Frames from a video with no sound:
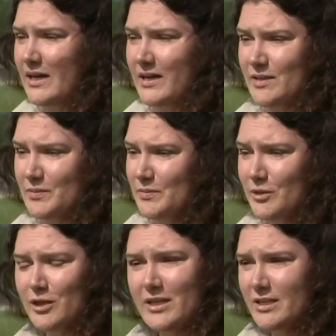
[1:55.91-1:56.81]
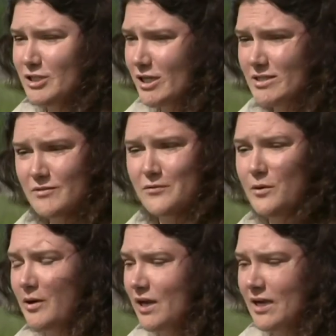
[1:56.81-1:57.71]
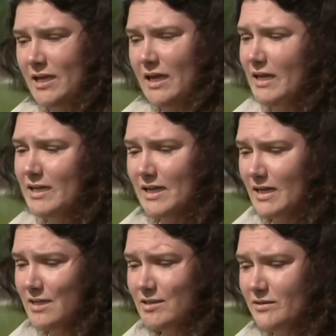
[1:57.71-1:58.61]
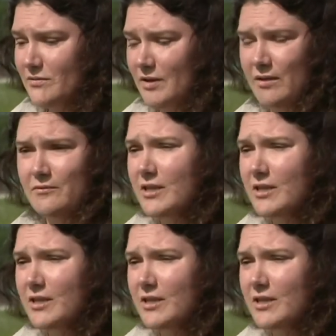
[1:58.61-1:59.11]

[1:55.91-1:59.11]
um, looking just for any kind of uh,